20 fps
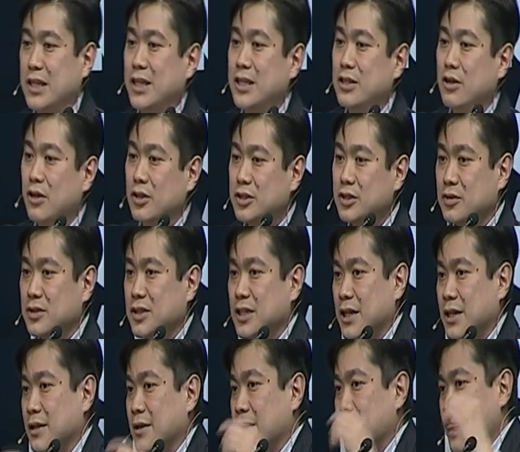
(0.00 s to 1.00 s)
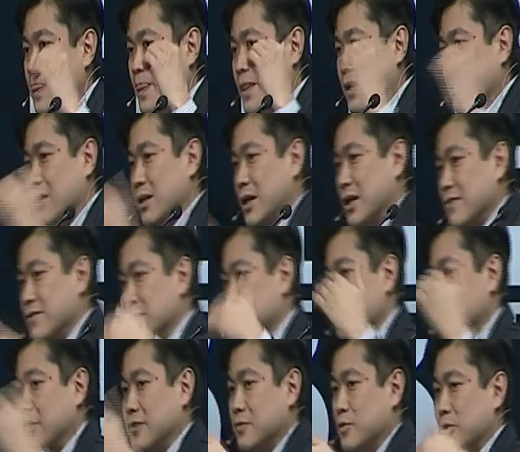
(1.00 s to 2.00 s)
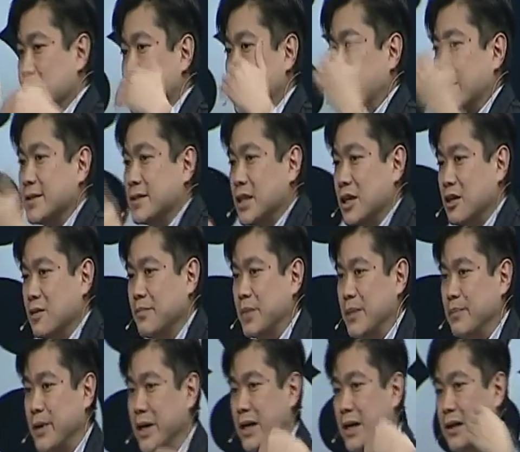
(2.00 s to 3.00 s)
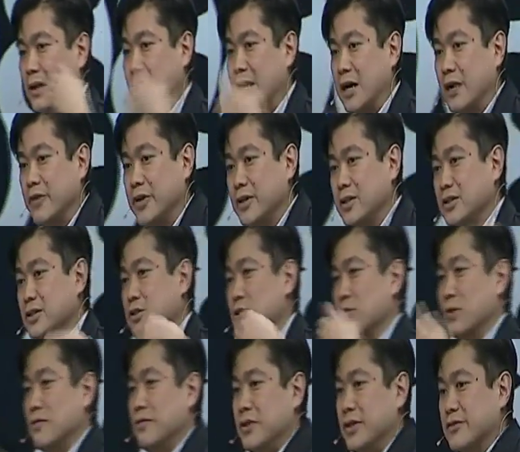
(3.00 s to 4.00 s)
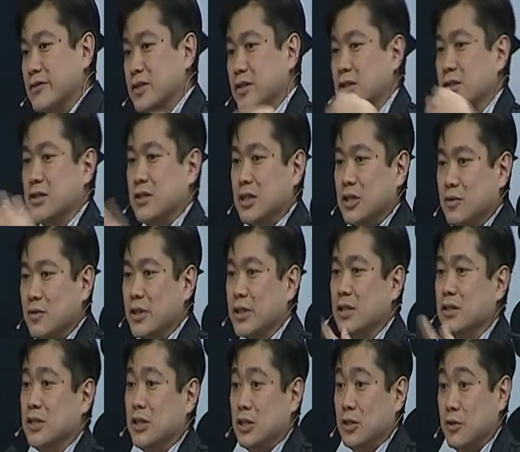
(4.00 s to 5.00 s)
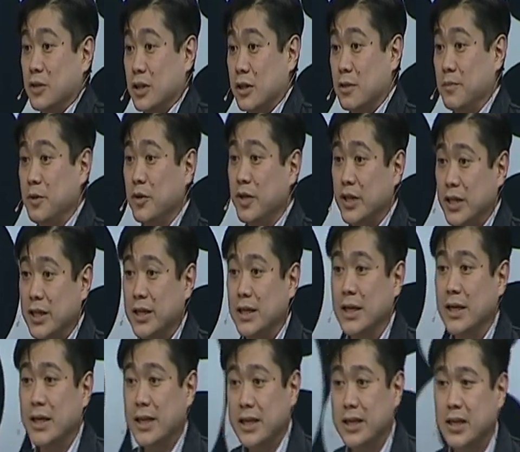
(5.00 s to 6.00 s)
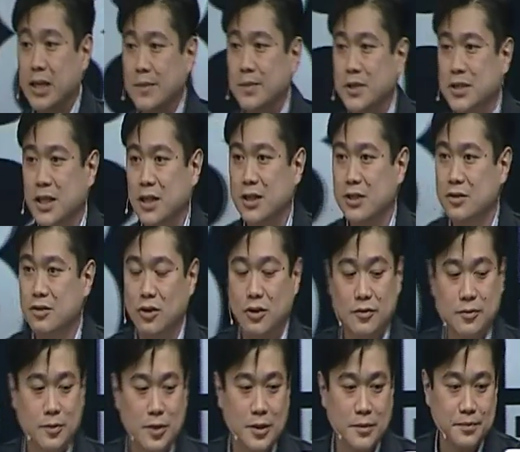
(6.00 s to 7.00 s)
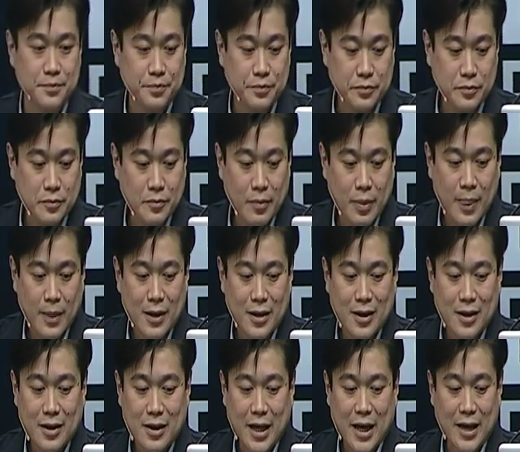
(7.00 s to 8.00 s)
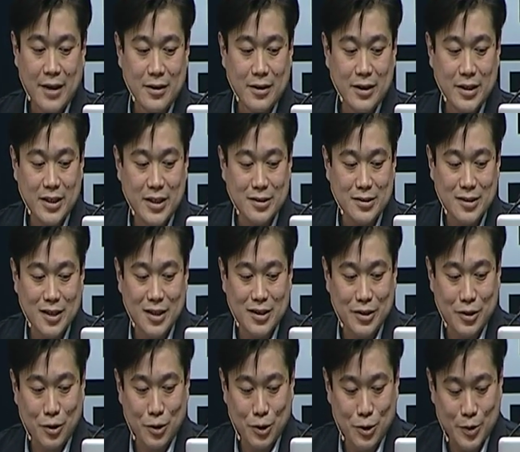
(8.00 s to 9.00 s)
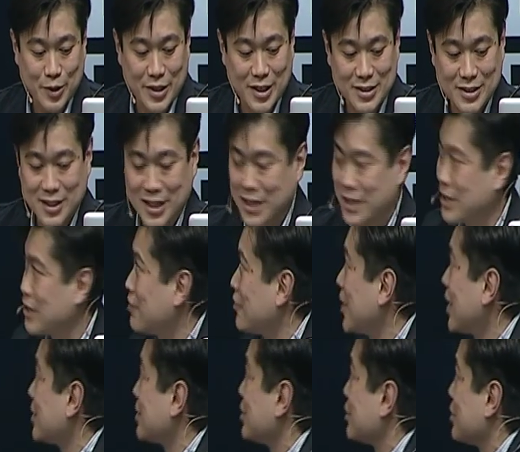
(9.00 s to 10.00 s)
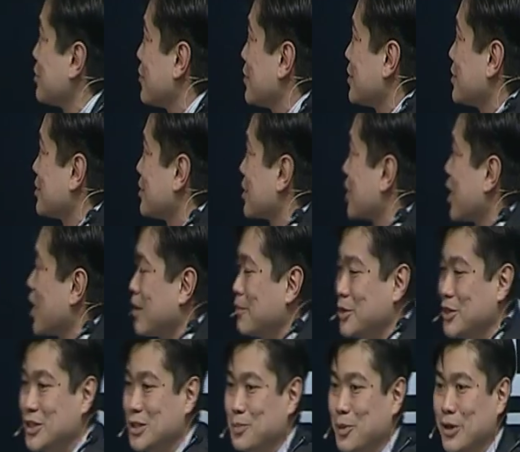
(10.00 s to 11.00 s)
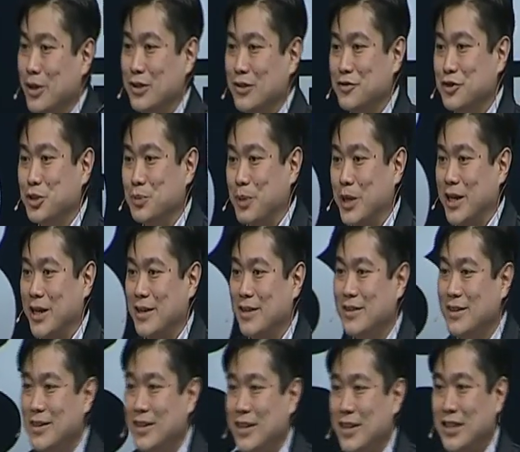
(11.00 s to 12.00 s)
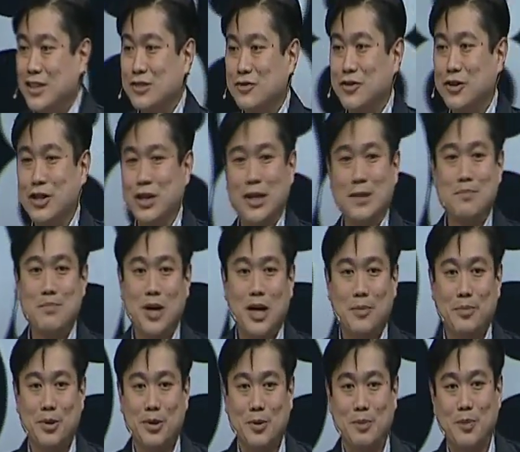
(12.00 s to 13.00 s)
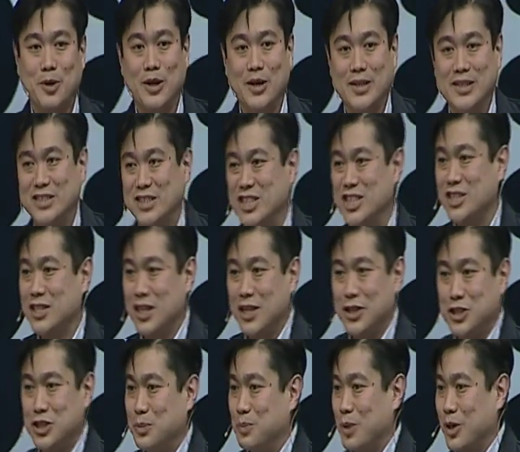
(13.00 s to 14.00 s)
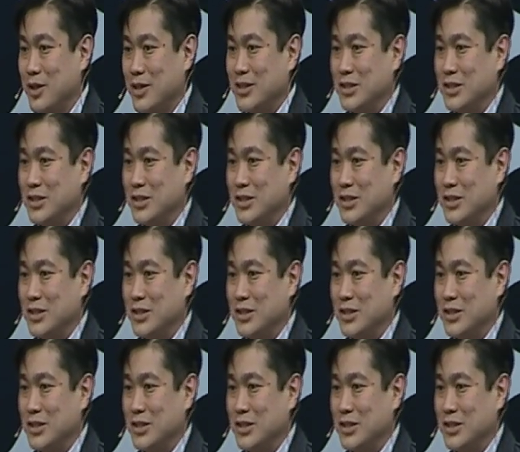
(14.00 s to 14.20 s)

And he also said that a lot of this software dies out, but by allowing these derivatives to continue and continue in the community, he keeps selling software. And he's not the only one that's taking advantage of this. The Communist Party of Japan is a very unpopular party. It's a stodgy party.